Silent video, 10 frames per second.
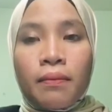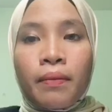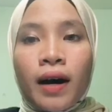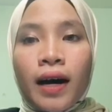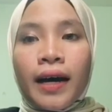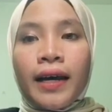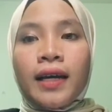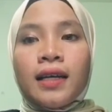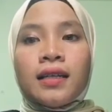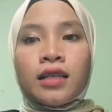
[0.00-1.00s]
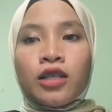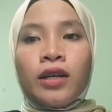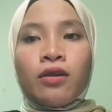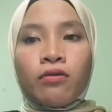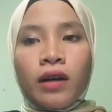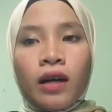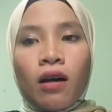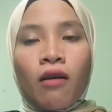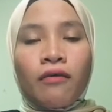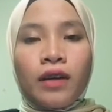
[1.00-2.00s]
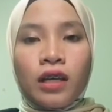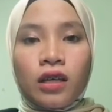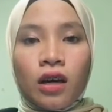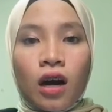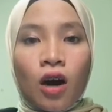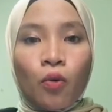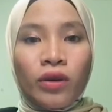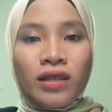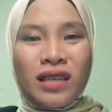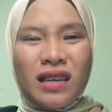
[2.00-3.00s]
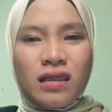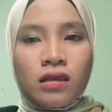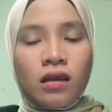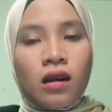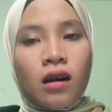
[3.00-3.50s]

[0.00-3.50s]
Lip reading: by the degree of it, which is